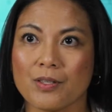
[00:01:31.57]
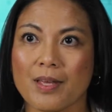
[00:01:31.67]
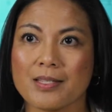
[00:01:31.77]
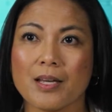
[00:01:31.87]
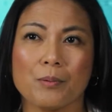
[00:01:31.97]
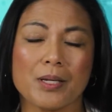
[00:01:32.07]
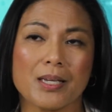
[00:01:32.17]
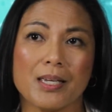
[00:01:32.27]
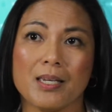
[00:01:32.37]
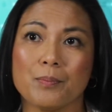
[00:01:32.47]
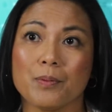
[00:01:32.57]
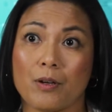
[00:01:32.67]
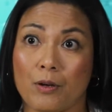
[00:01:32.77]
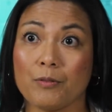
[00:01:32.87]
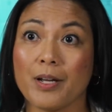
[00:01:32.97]
that's how we can keep
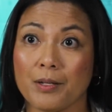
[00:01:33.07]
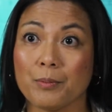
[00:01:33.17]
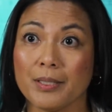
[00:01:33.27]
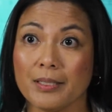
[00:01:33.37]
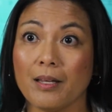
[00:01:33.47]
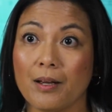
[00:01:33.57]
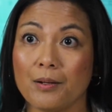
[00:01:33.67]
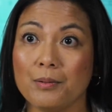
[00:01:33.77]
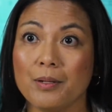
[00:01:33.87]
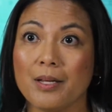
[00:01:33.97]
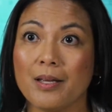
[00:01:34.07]
the overhead really low,